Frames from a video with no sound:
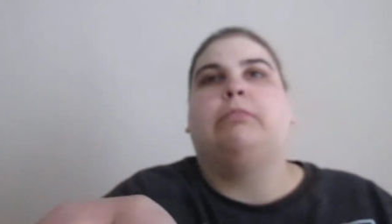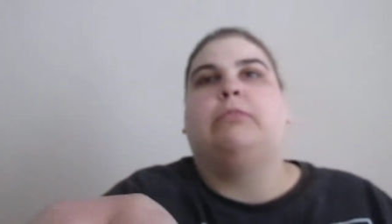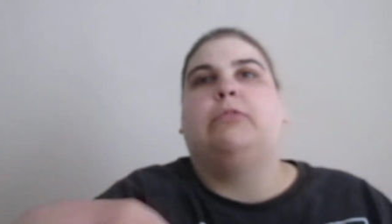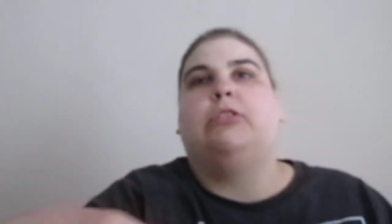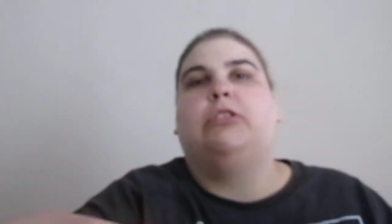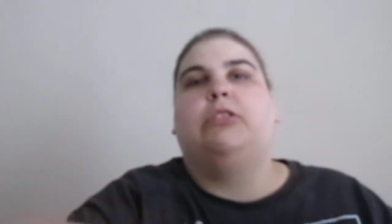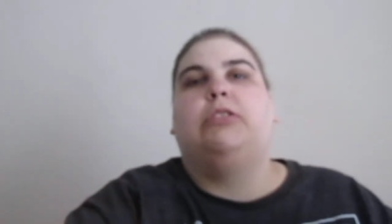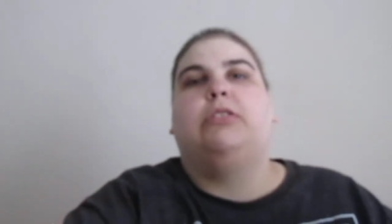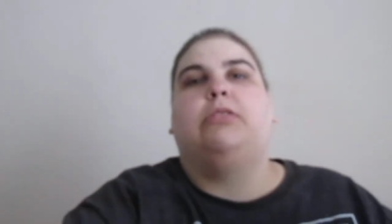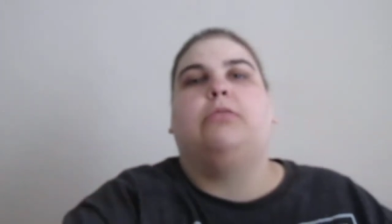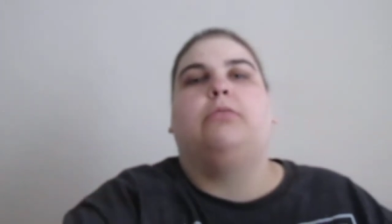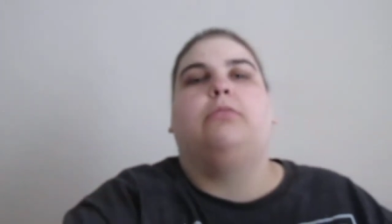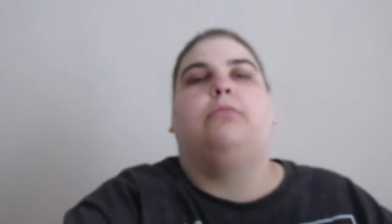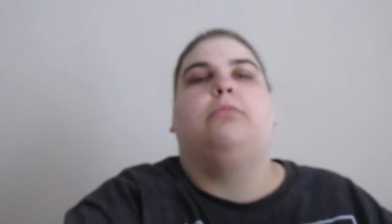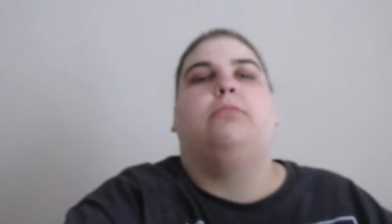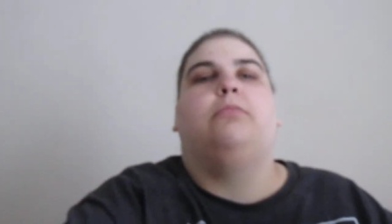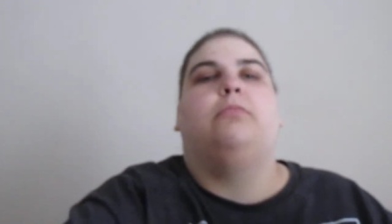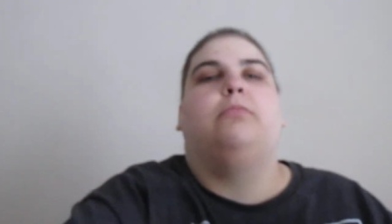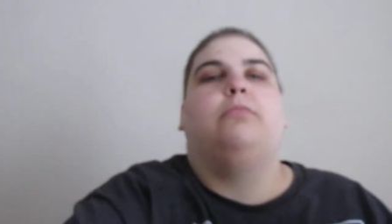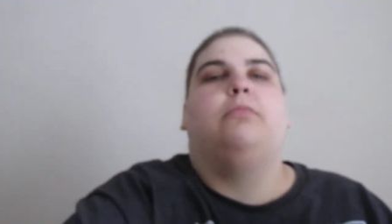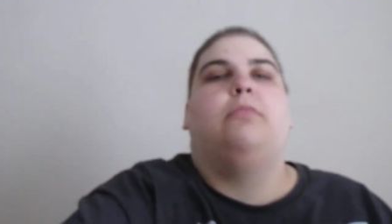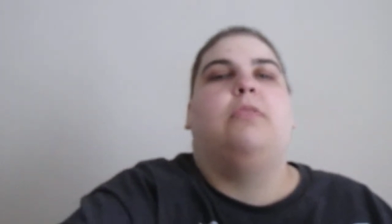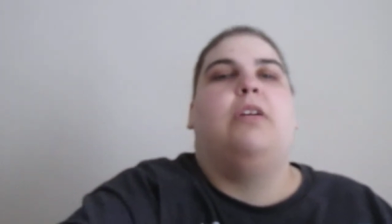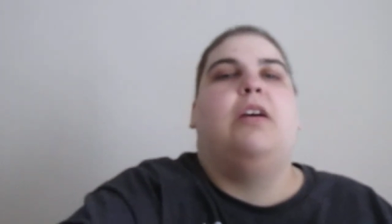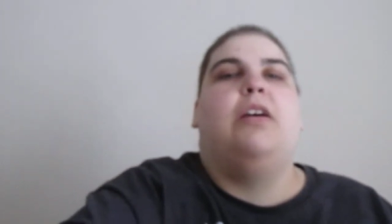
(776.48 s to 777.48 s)
uh-oh,
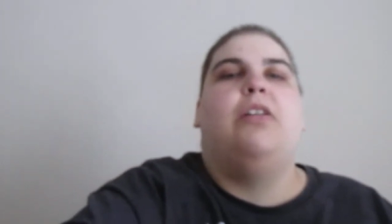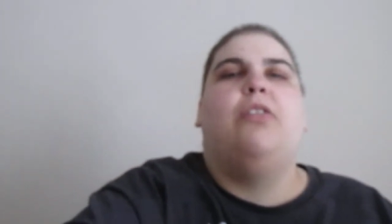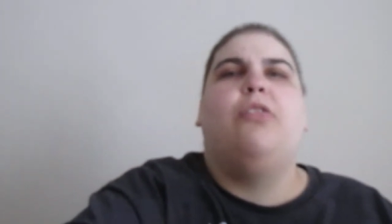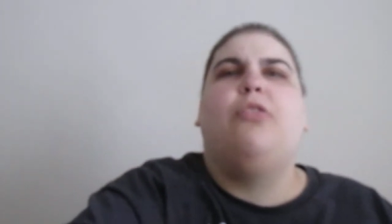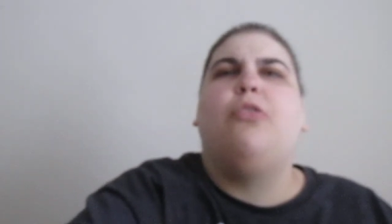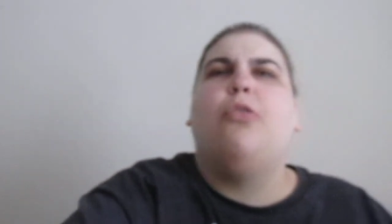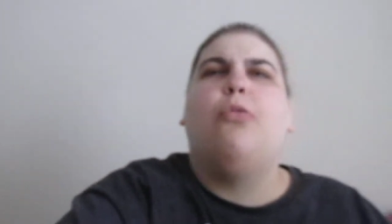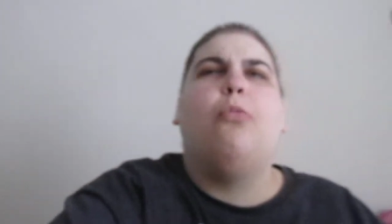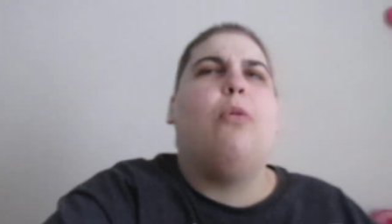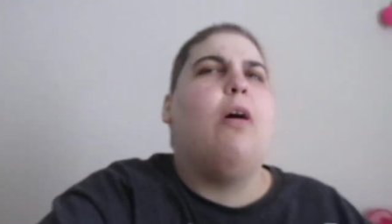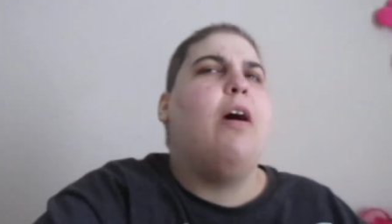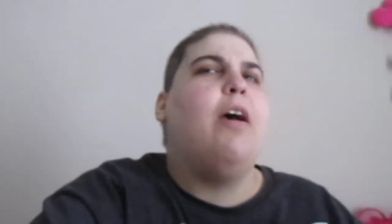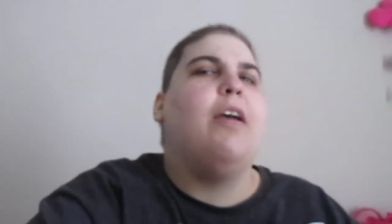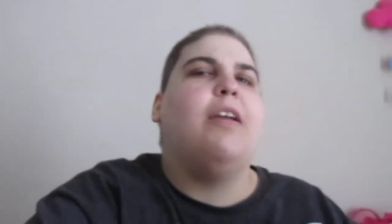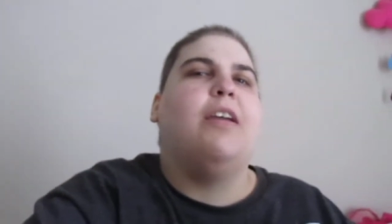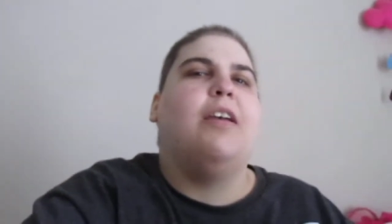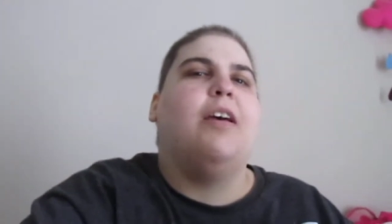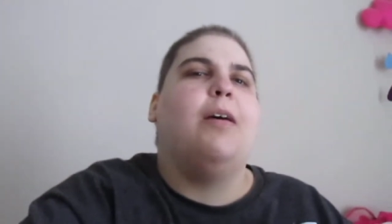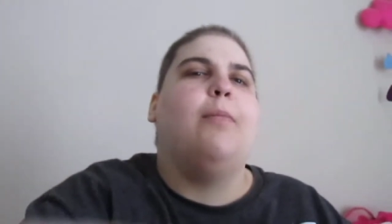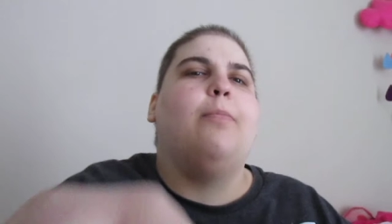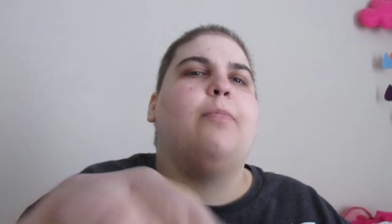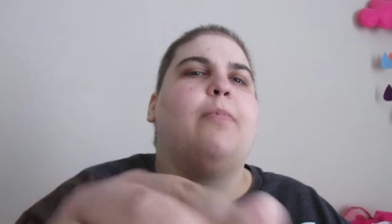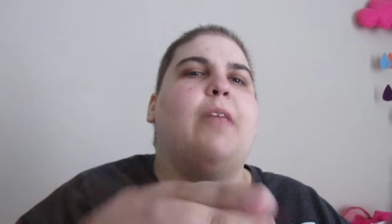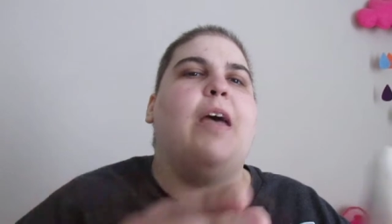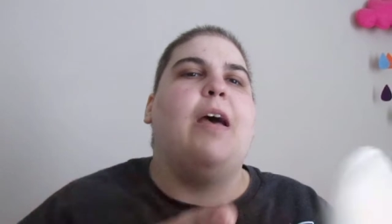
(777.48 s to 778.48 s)
I don't know why I
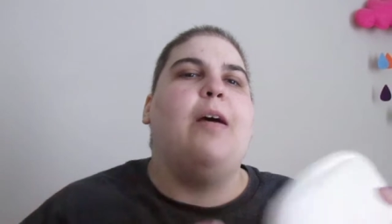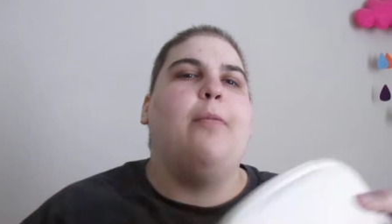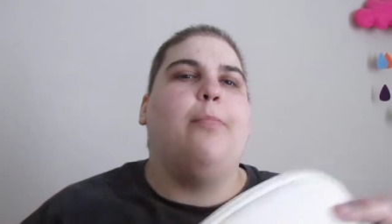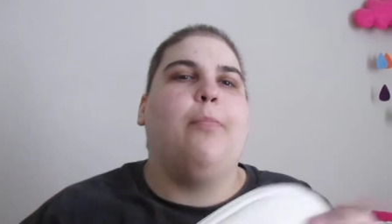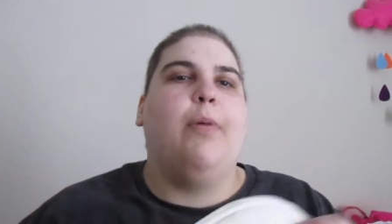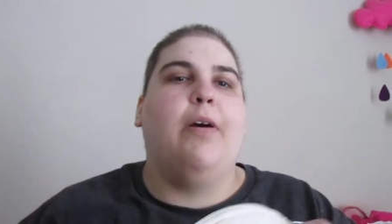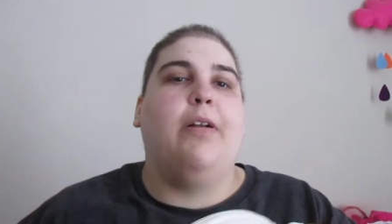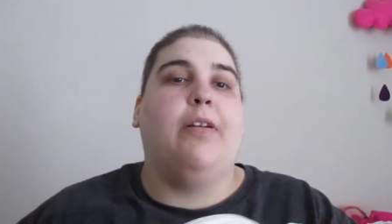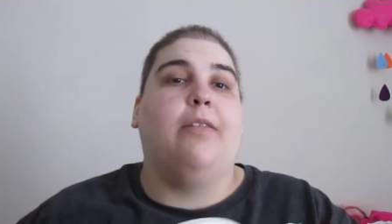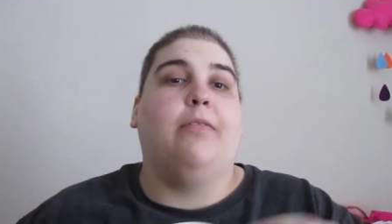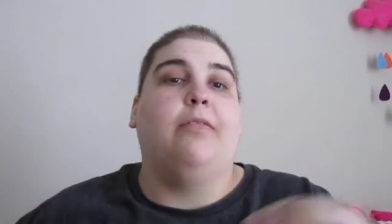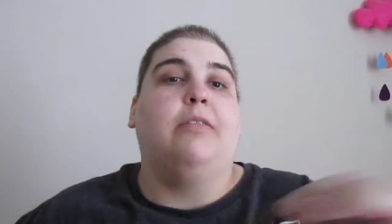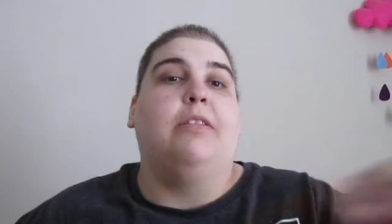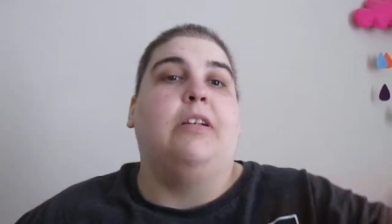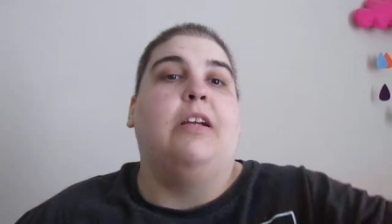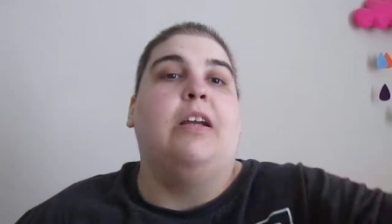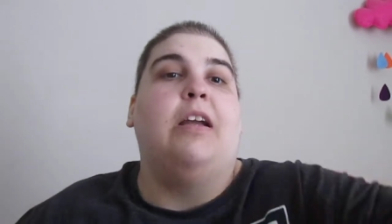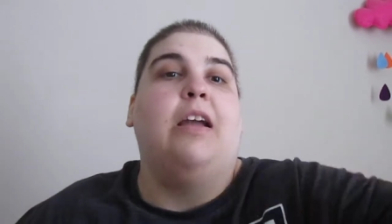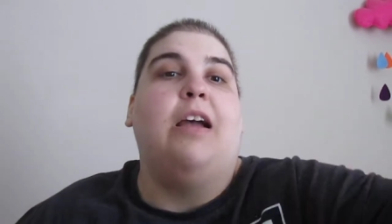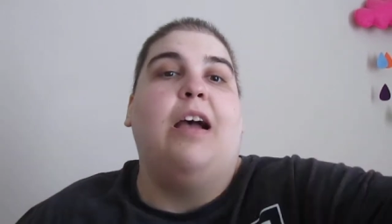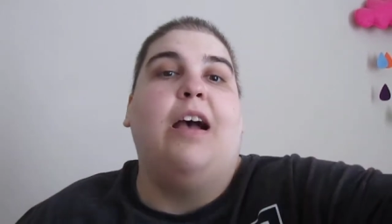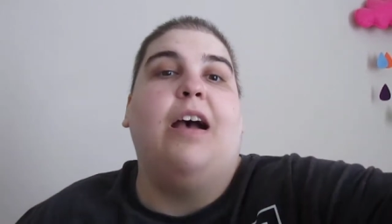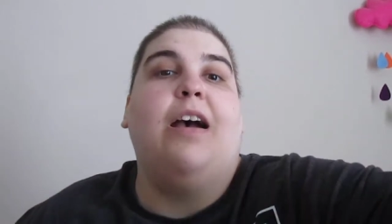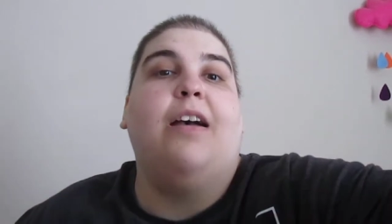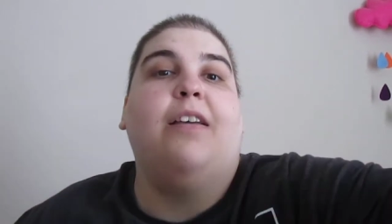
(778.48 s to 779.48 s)
kept that, but
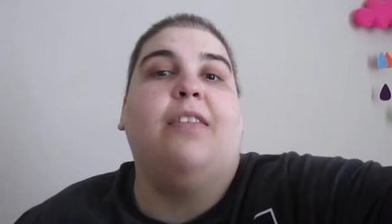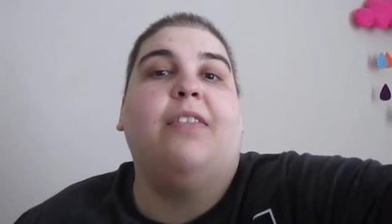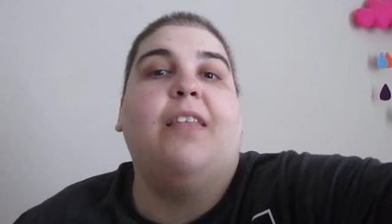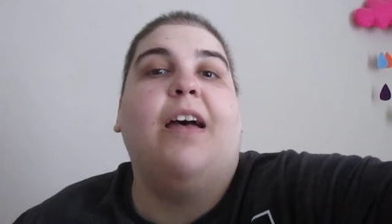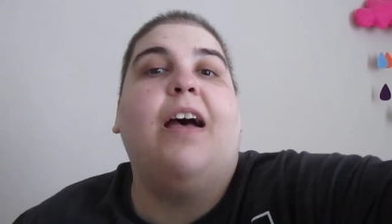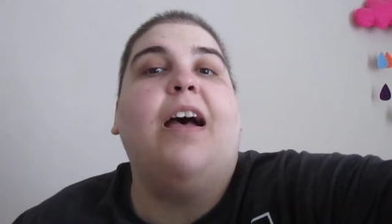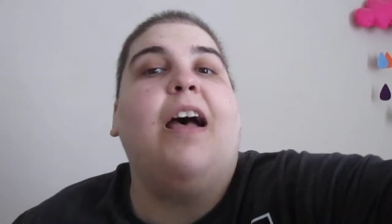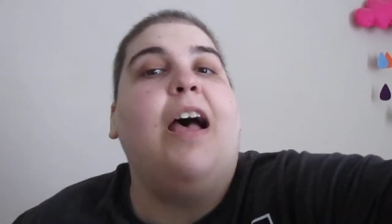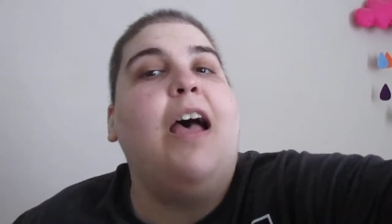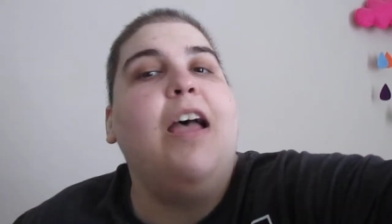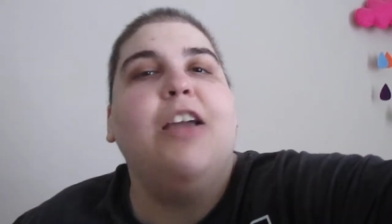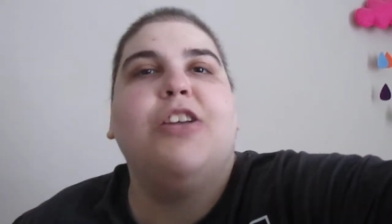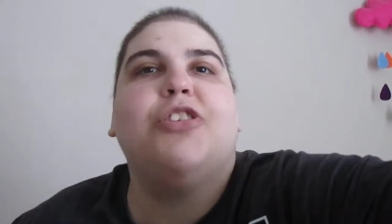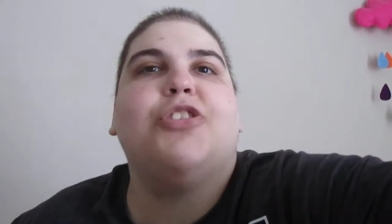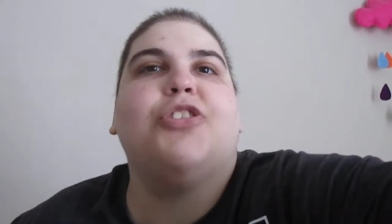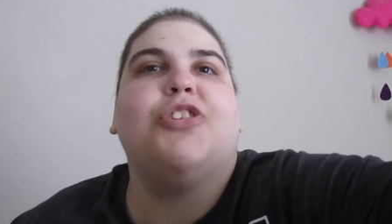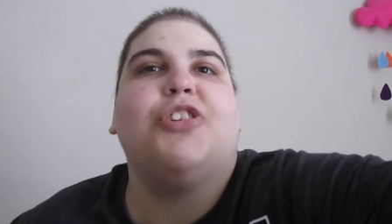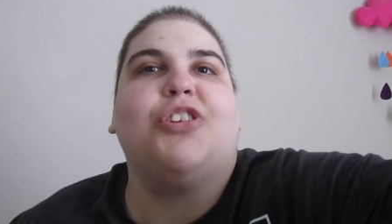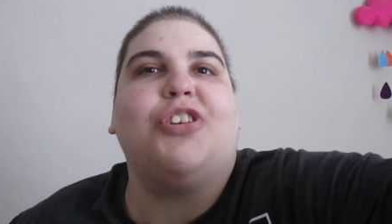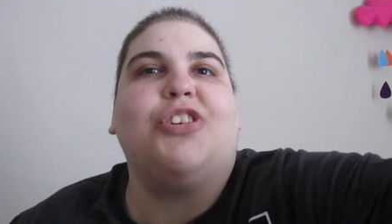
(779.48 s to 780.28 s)
I thought I should